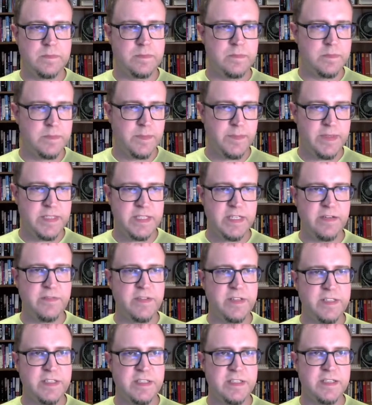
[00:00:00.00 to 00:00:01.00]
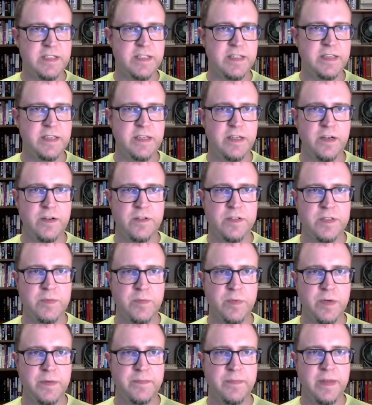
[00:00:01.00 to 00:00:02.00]
Let me see if this is in the code
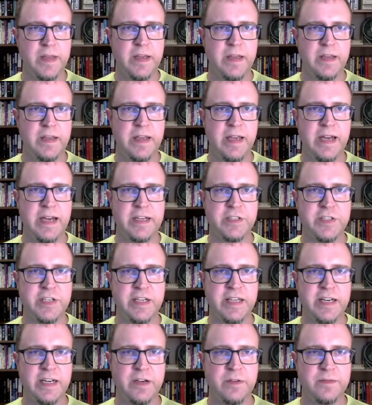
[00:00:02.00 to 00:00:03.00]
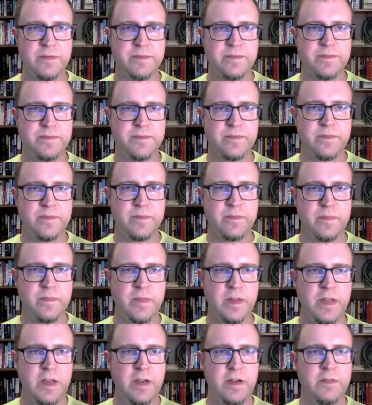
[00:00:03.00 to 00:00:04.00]
somewhere. Yeah, check it out.
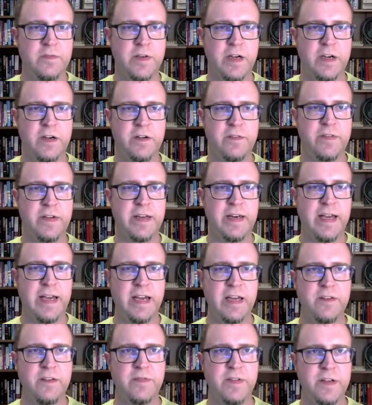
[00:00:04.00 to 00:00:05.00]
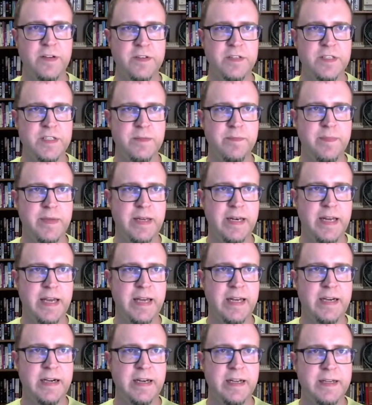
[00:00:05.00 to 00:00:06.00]
Fire event add field submit
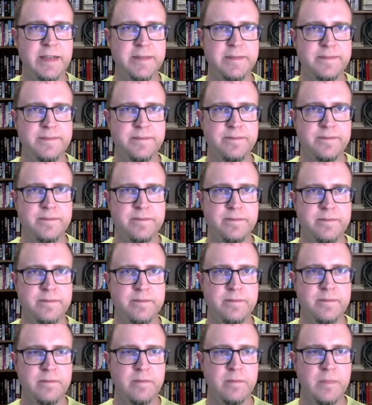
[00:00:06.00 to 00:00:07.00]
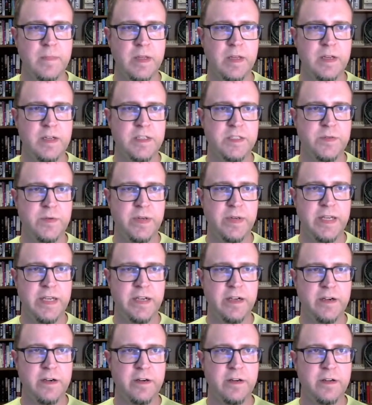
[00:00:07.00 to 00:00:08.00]
editing. So in
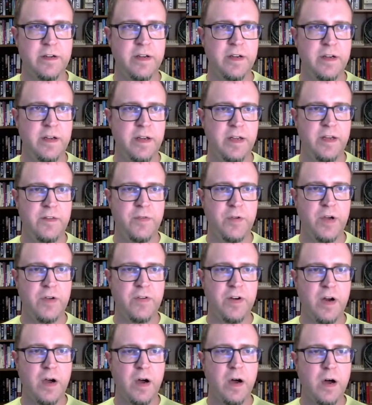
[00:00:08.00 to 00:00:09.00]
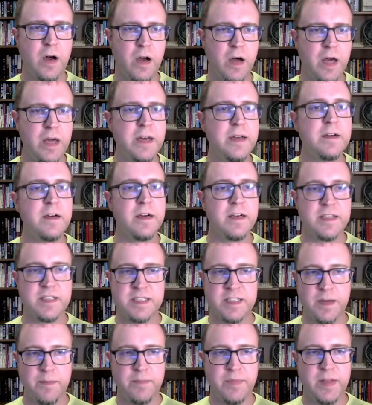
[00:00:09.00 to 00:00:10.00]
here, if you have an on
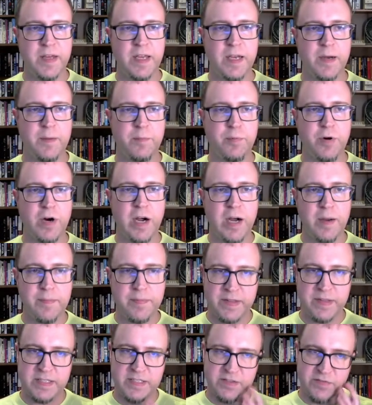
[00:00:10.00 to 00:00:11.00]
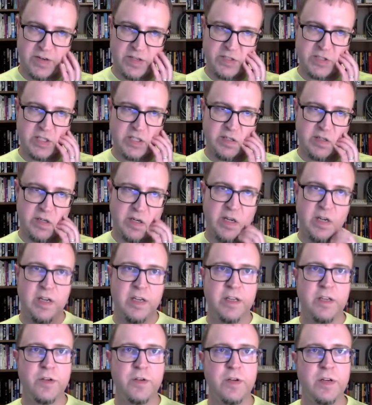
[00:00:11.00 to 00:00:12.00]
something prop that's a function,
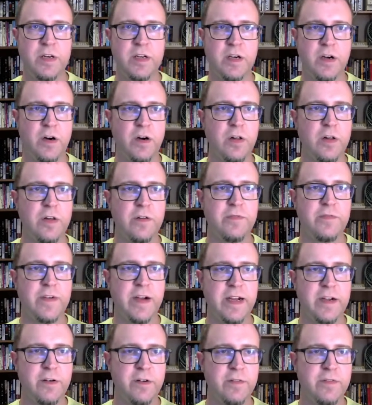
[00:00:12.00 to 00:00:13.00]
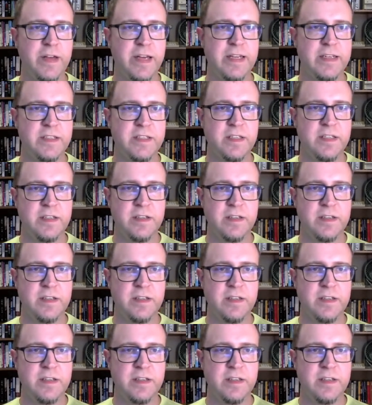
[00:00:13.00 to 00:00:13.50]
you can call fire event